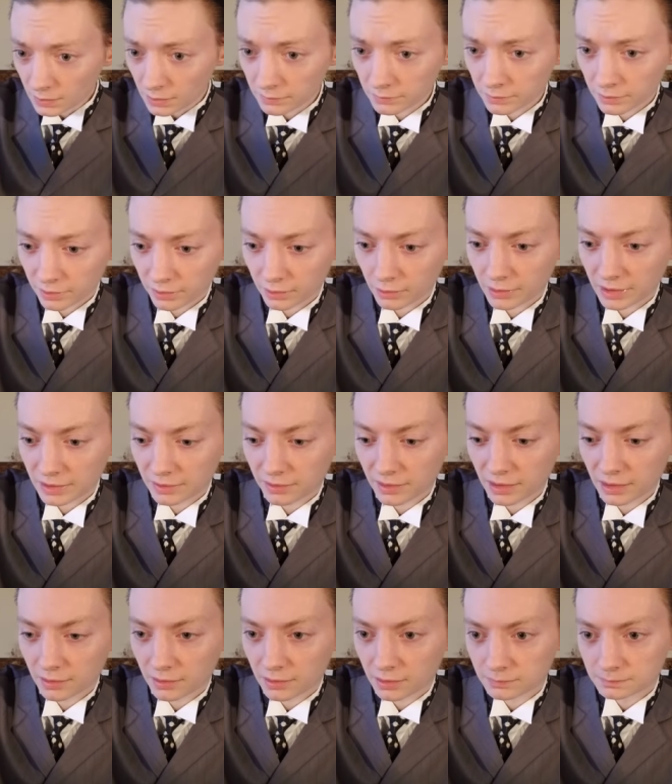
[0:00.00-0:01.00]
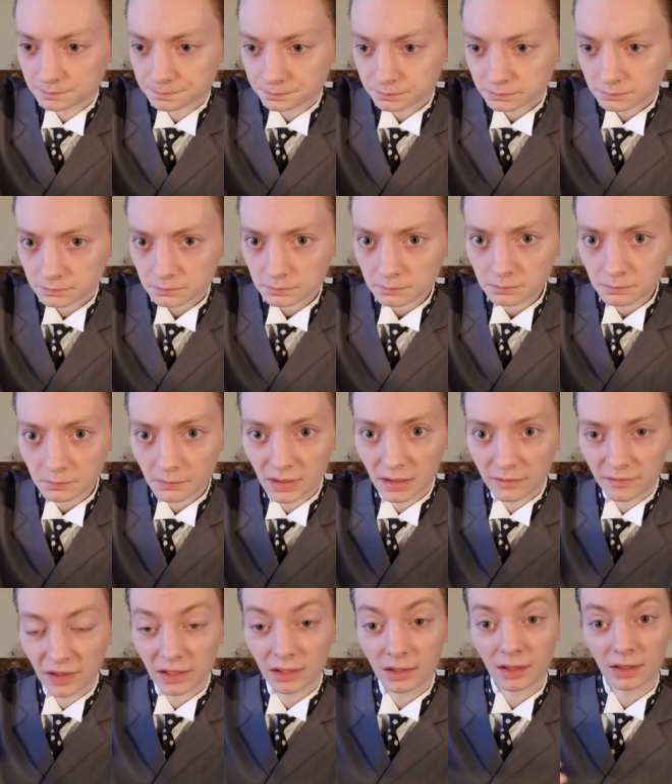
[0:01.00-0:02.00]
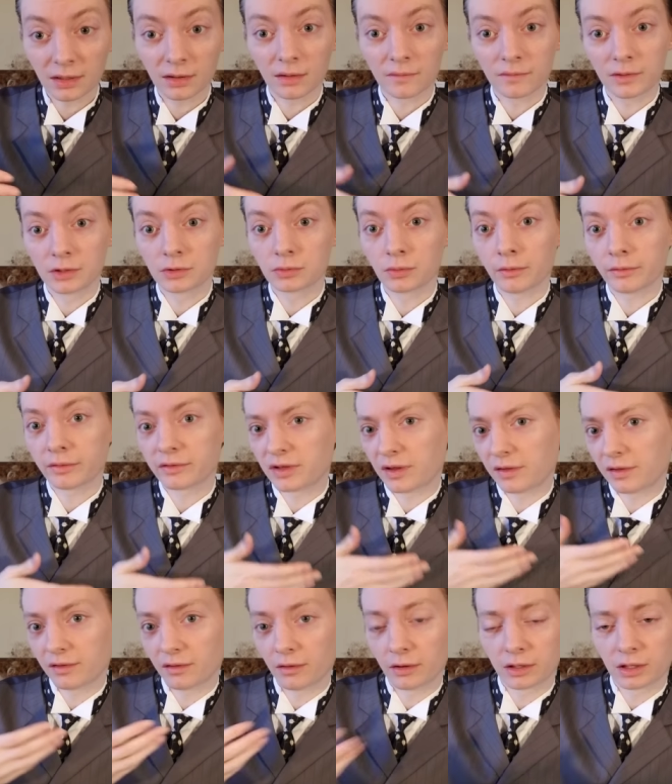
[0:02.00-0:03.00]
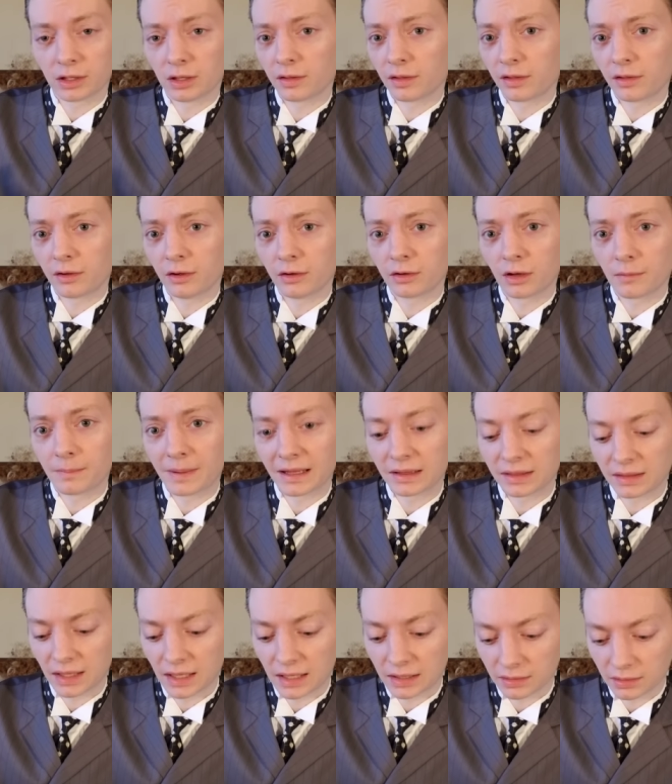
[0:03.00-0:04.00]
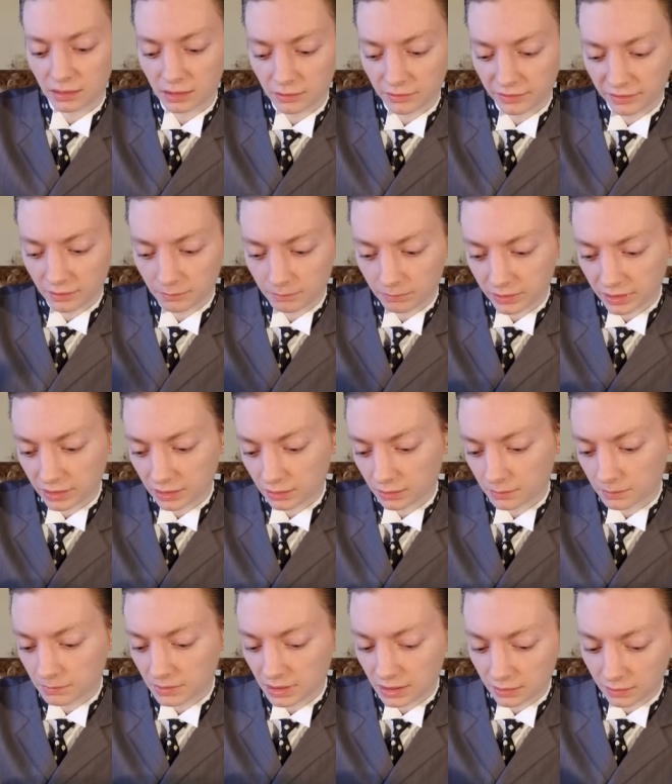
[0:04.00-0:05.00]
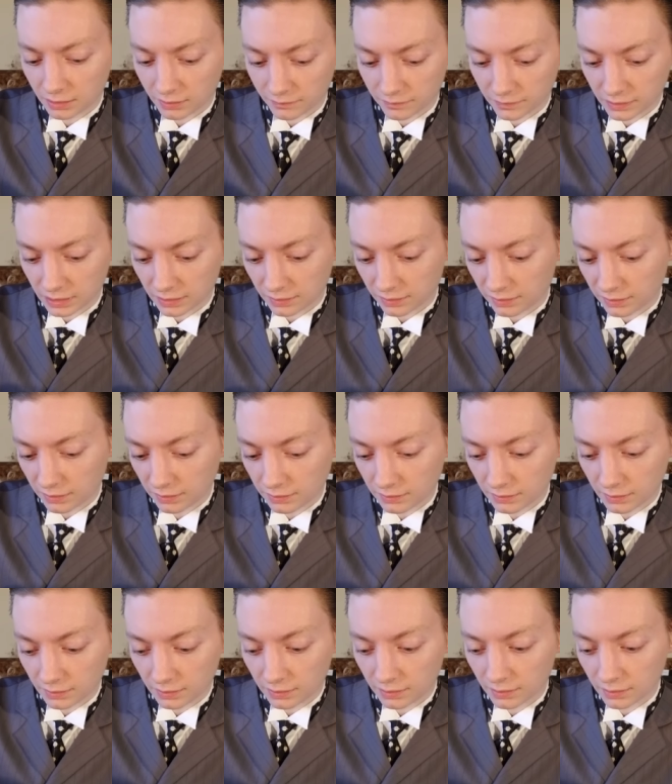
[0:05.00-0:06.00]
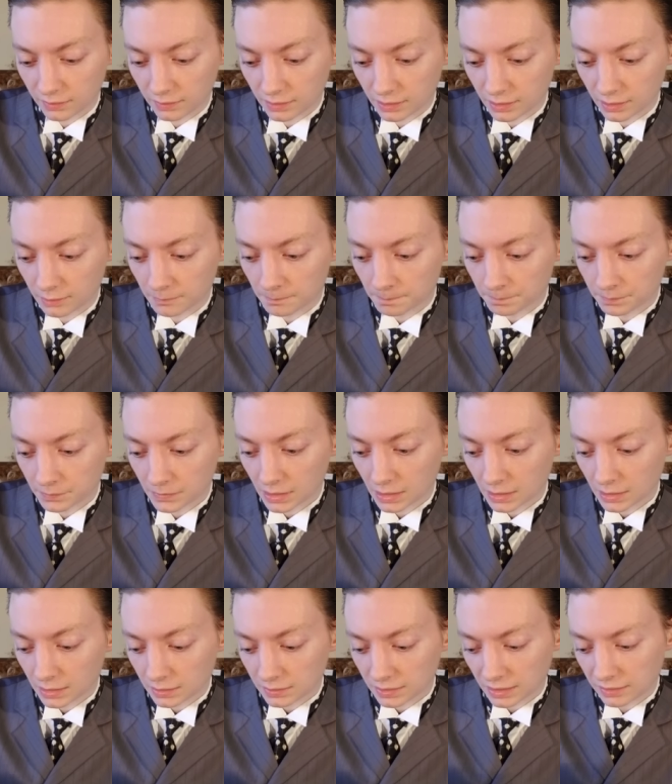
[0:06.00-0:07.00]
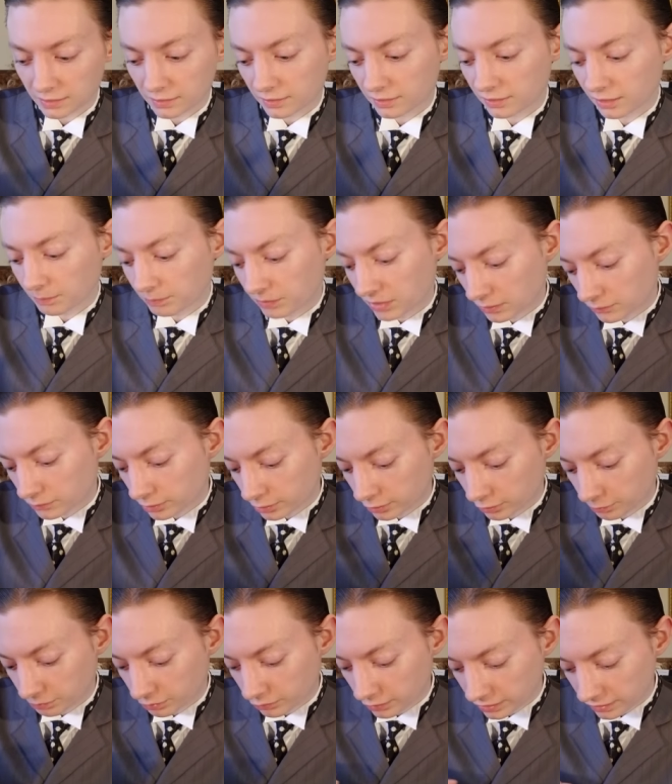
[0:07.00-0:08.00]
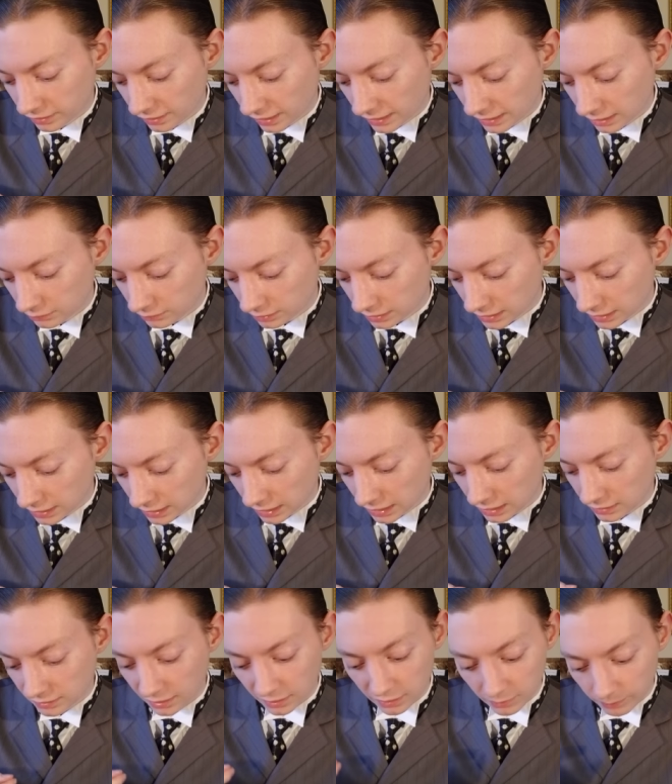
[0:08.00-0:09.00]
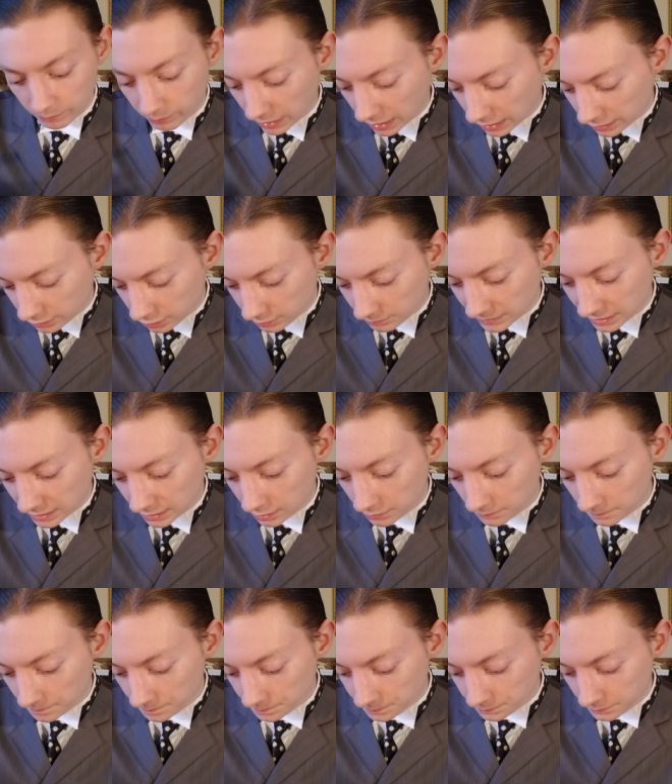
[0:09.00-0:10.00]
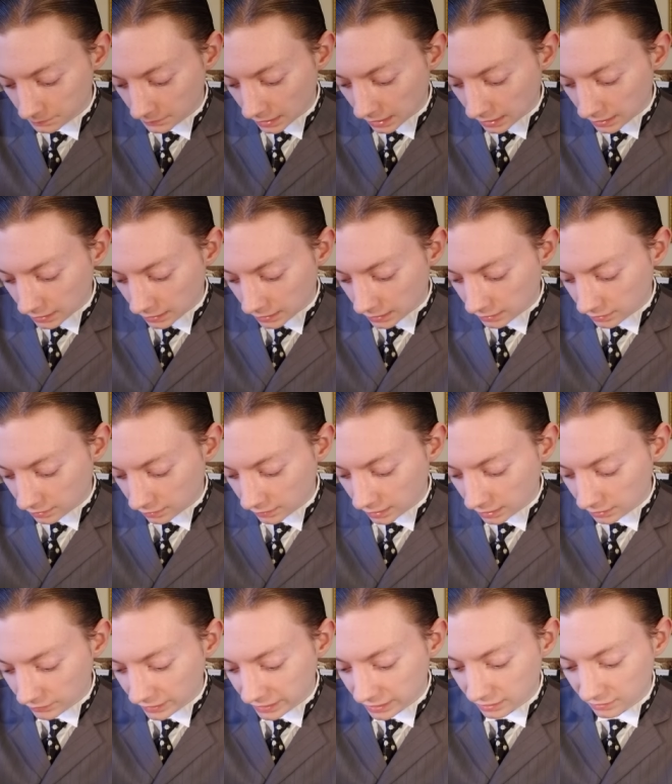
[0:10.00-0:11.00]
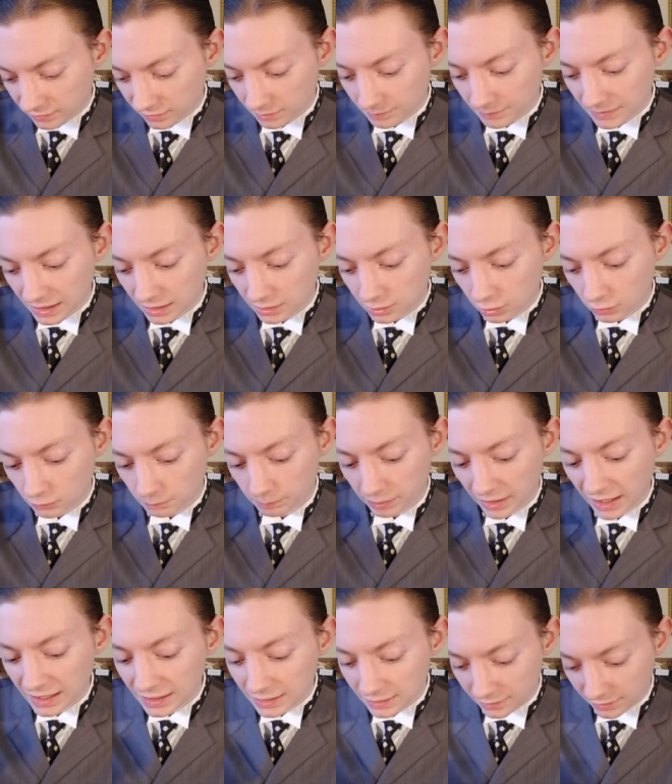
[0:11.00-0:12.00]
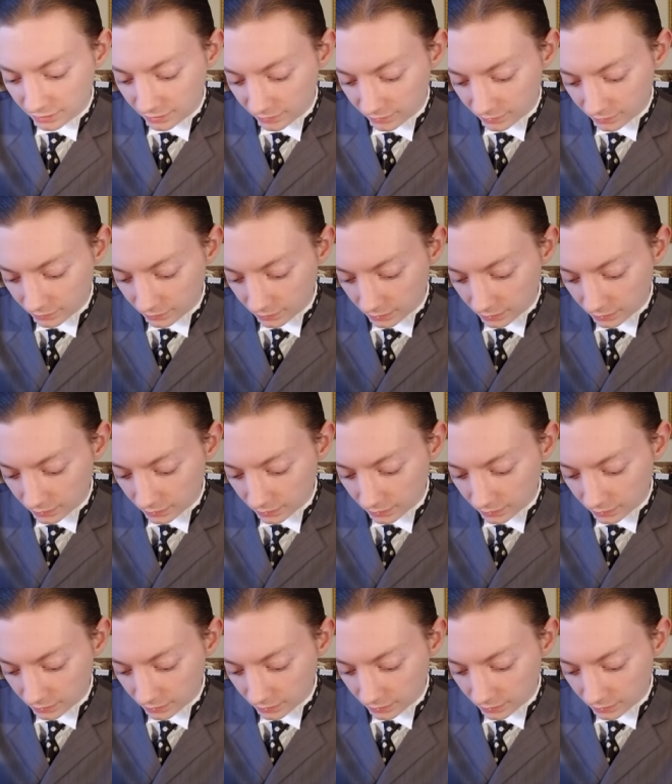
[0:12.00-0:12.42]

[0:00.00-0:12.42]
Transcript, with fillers: So I think if any individuals just are concerned about that, you know, simply in the means of consistency there, that's just something worth pointing out. It doesn't bother me. It's not like a tomato paste,